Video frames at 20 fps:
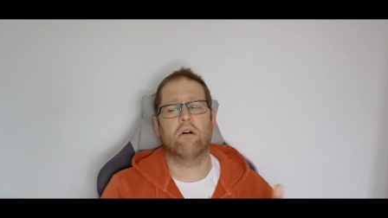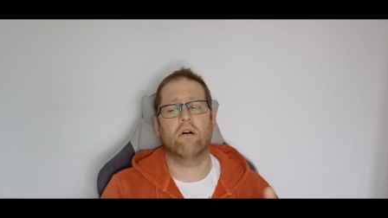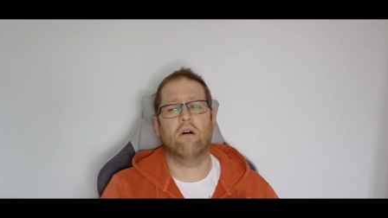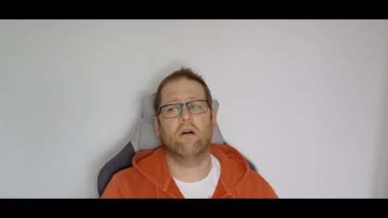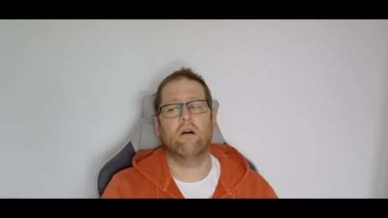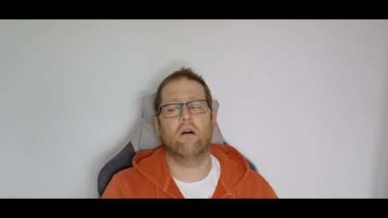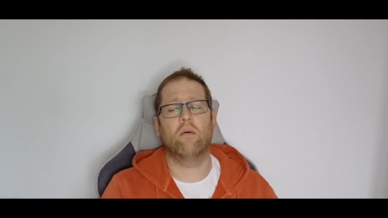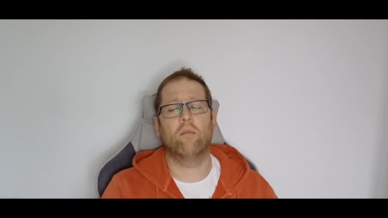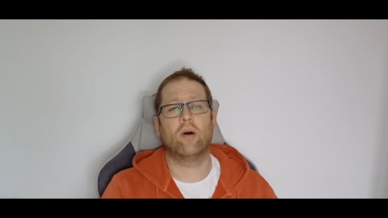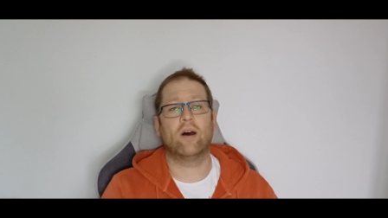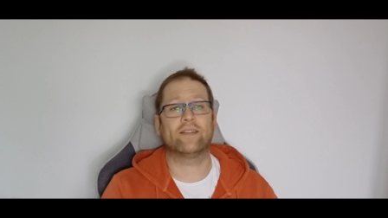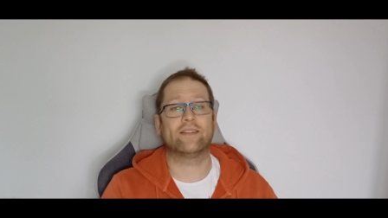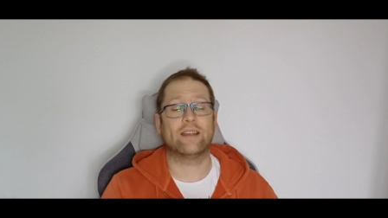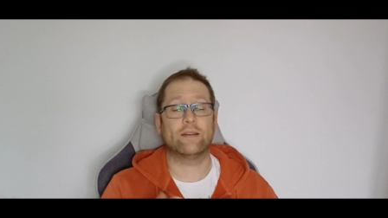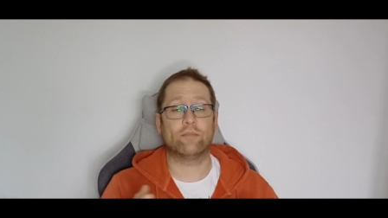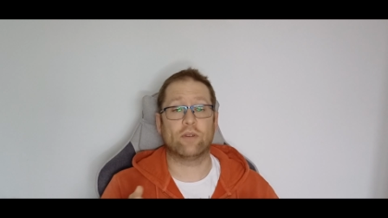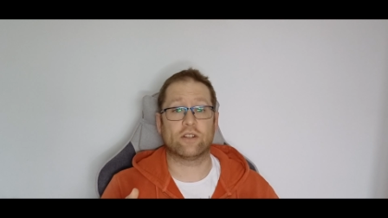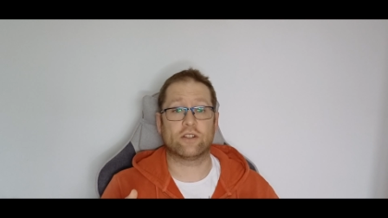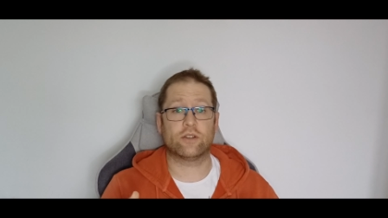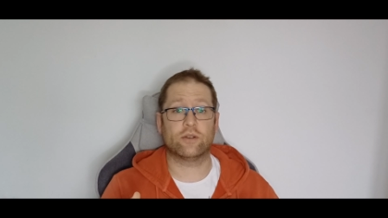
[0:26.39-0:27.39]
I
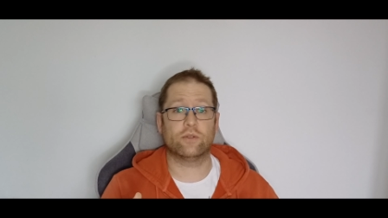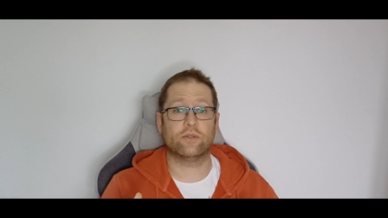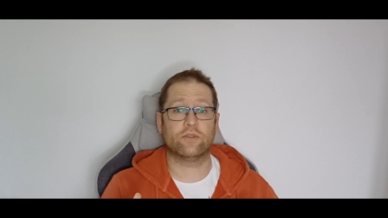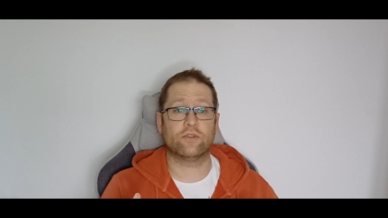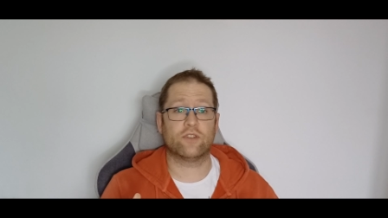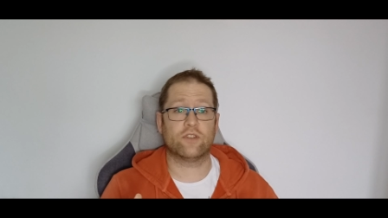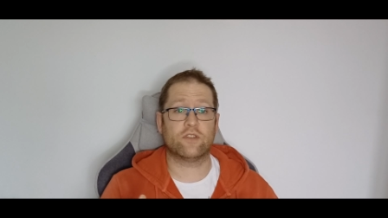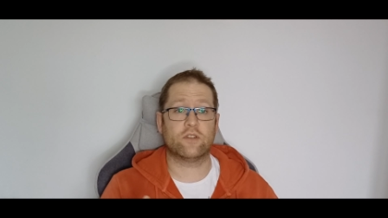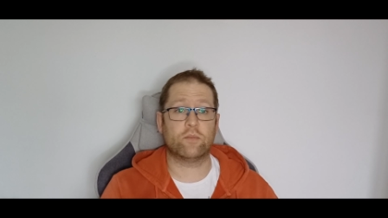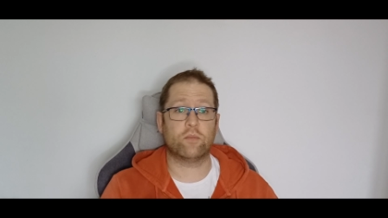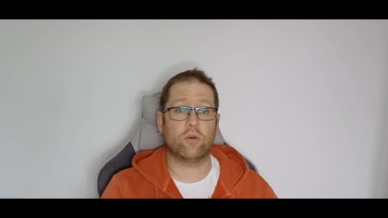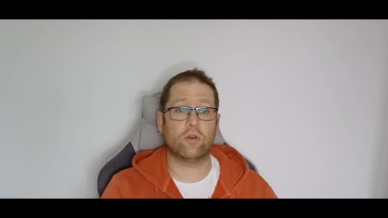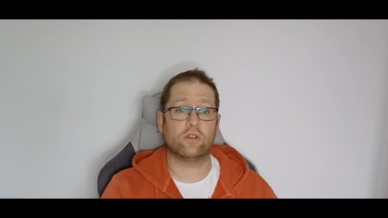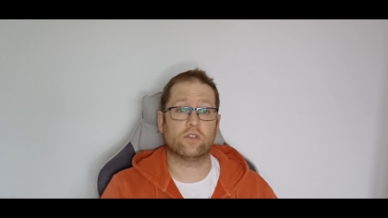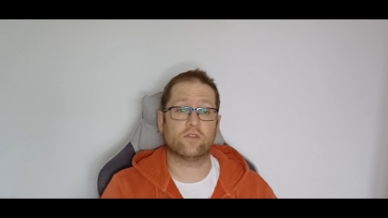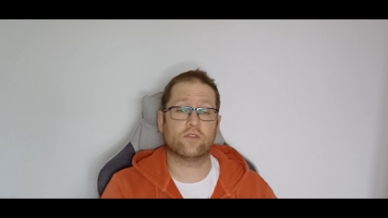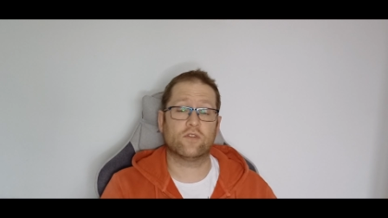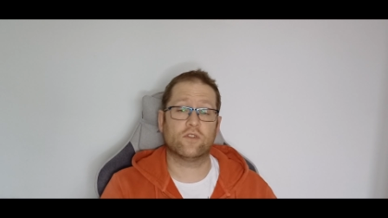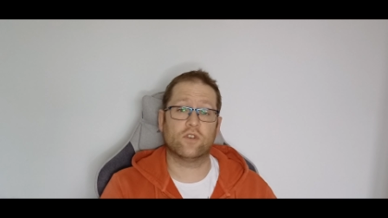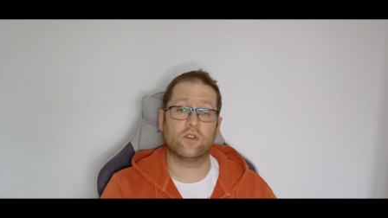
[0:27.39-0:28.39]
did my 250
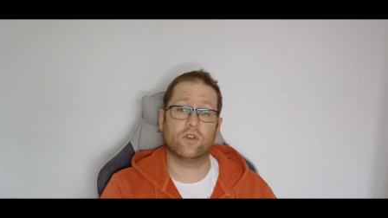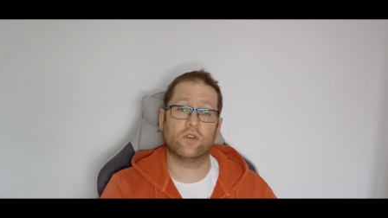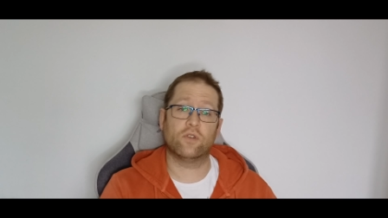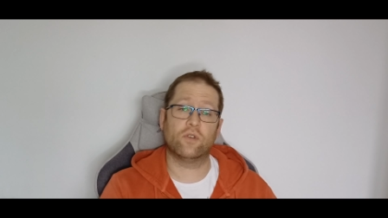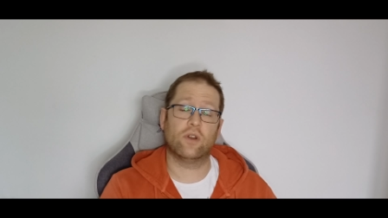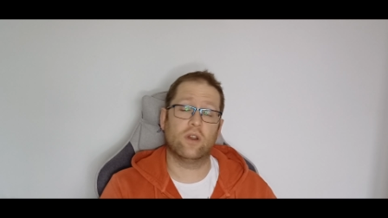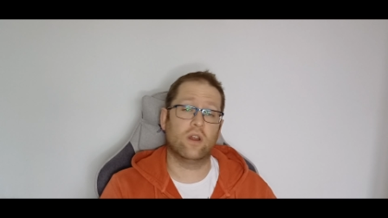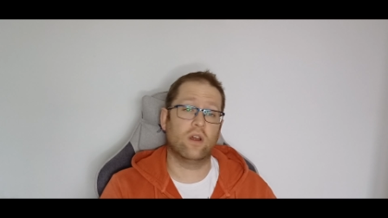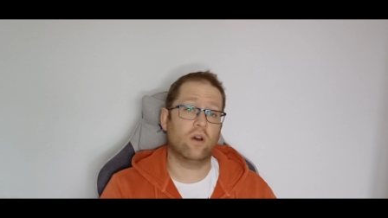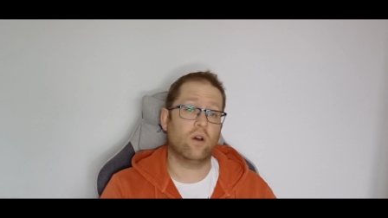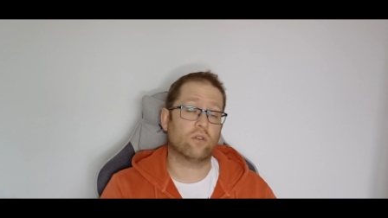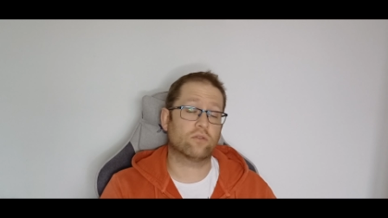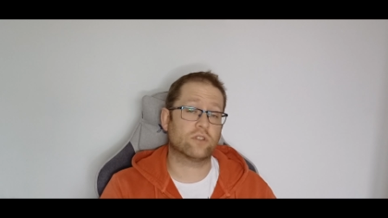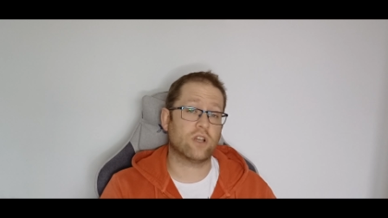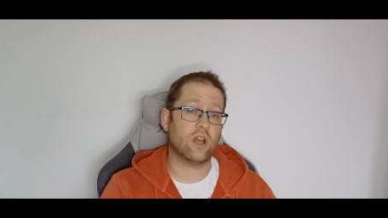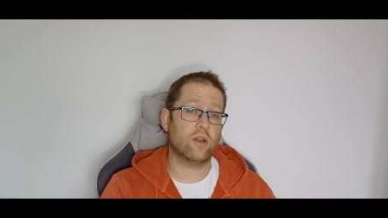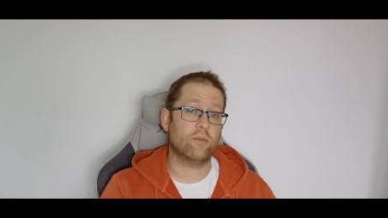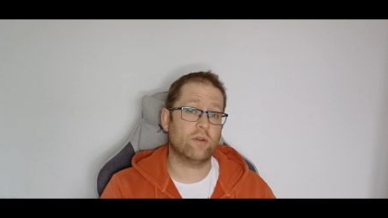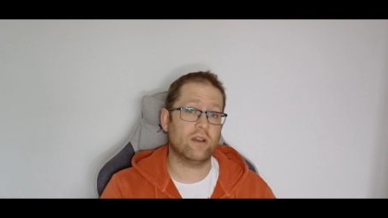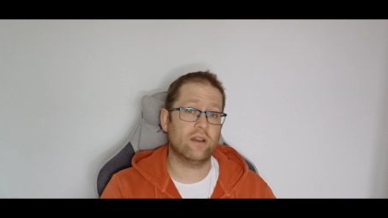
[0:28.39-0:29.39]
points for
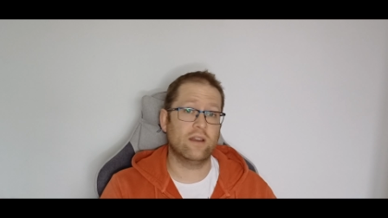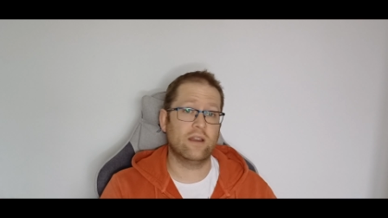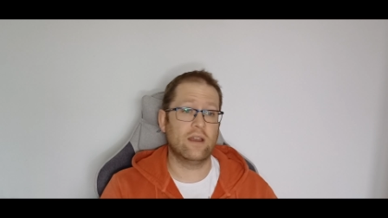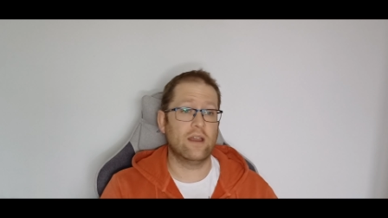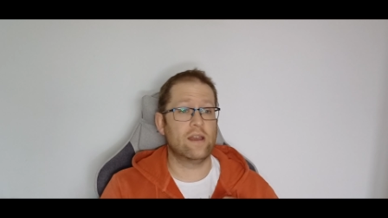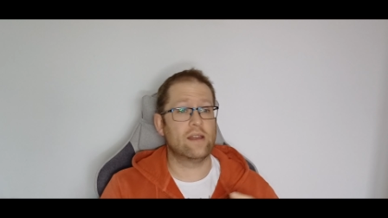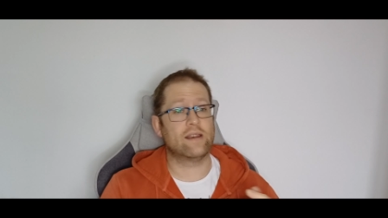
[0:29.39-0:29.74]
October.